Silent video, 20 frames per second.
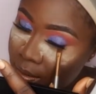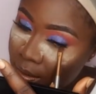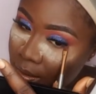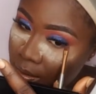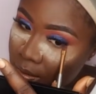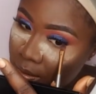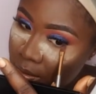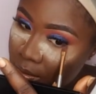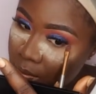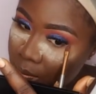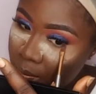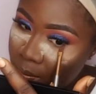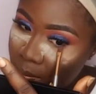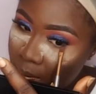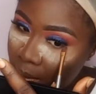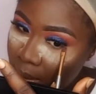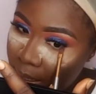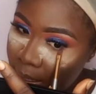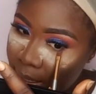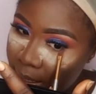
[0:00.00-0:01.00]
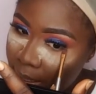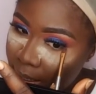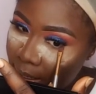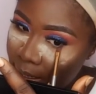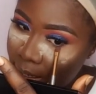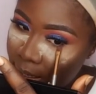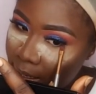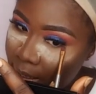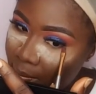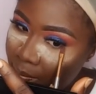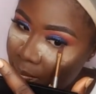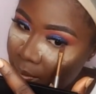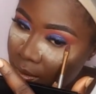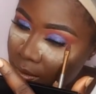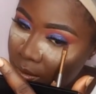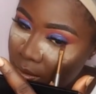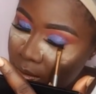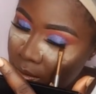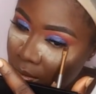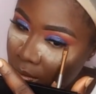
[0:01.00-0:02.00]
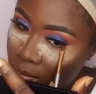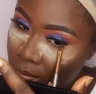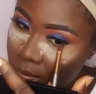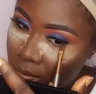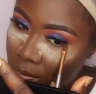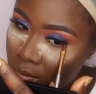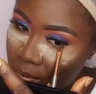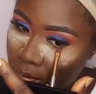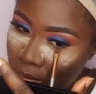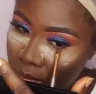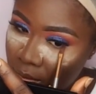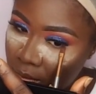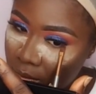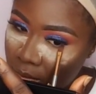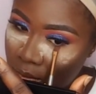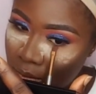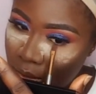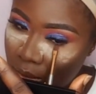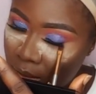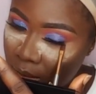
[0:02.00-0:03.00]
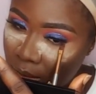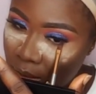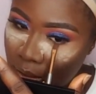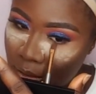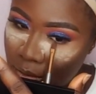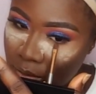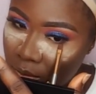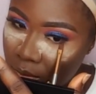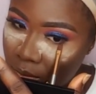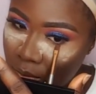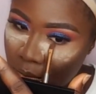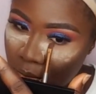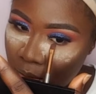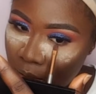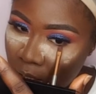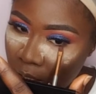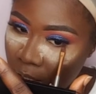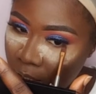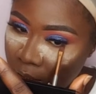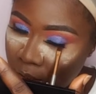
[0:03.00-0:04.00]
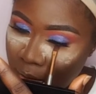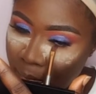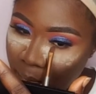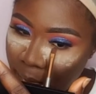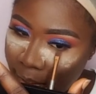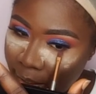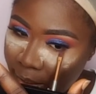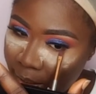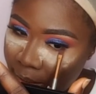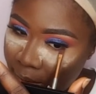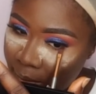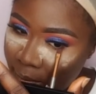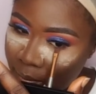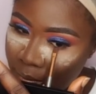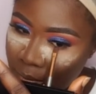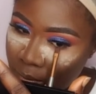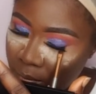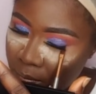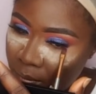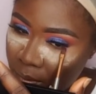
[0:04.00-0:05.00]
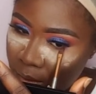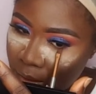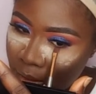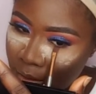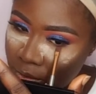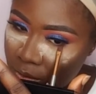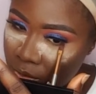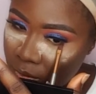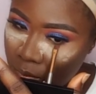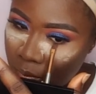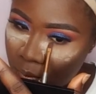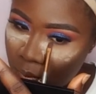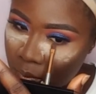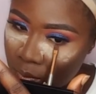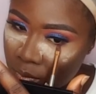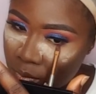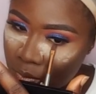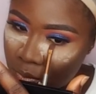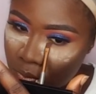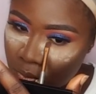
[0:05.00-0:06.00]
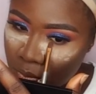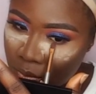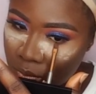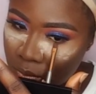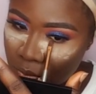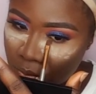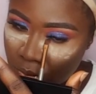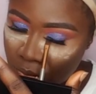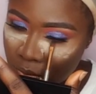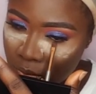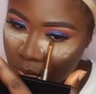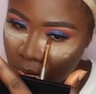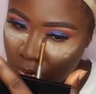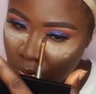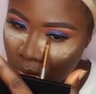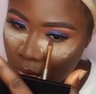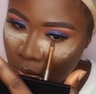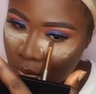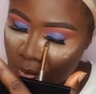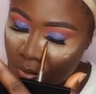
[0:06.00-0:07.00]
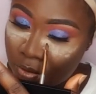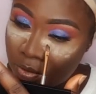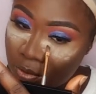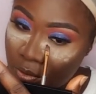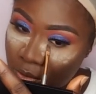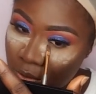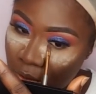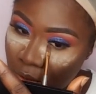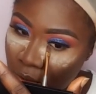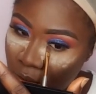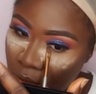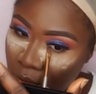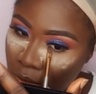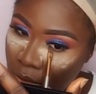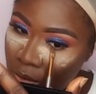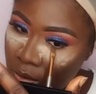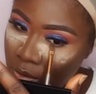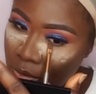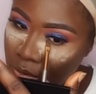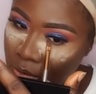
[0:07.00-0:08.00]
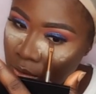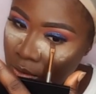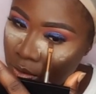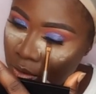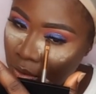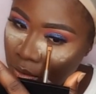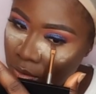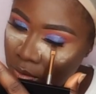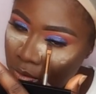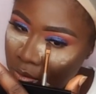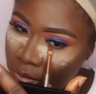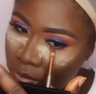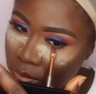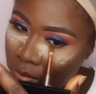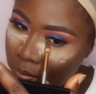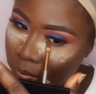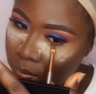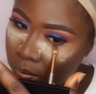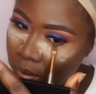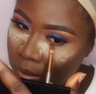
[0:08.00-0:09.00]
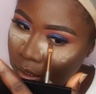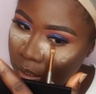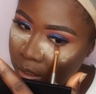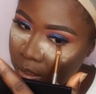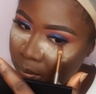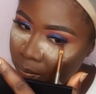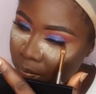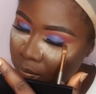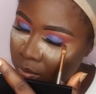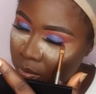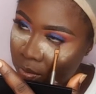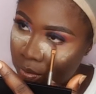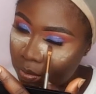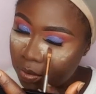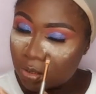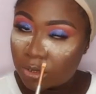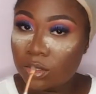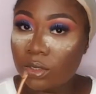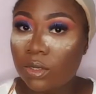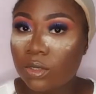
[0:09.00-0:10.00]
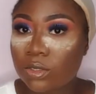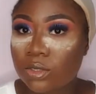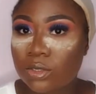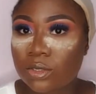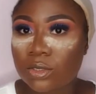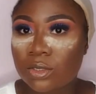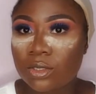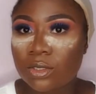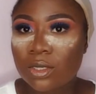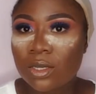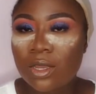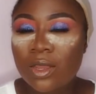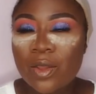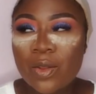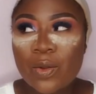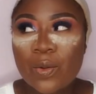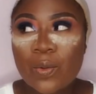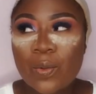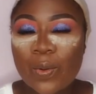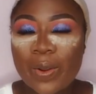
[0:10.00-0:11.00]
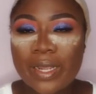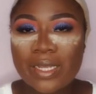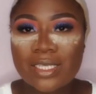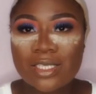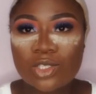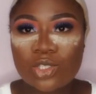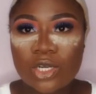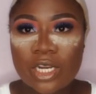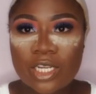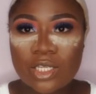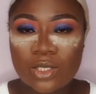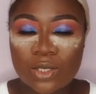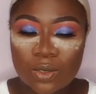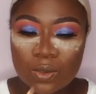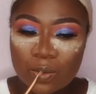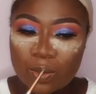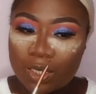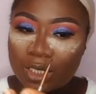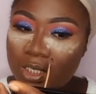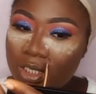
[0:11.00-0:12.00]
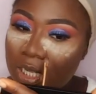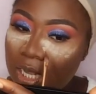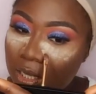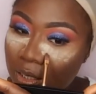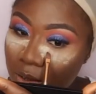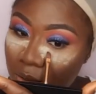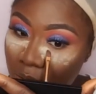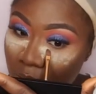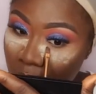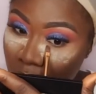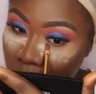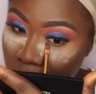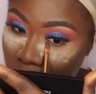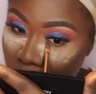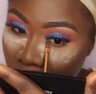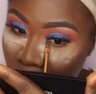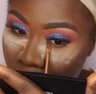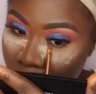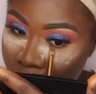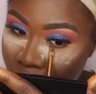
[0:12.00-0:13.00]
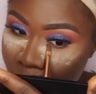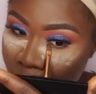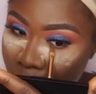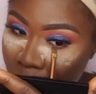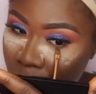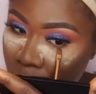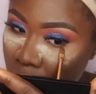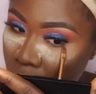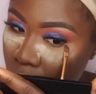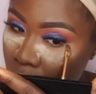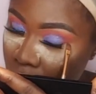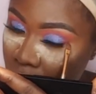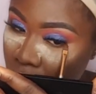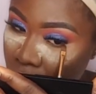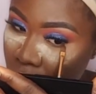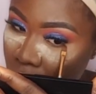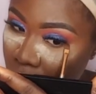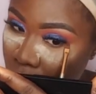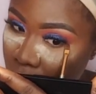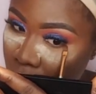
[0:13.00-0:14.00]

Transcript: that is why I am mixing those two together. So depending on the one that you want to use, don't do the one I am using. Don't create, try to create another of the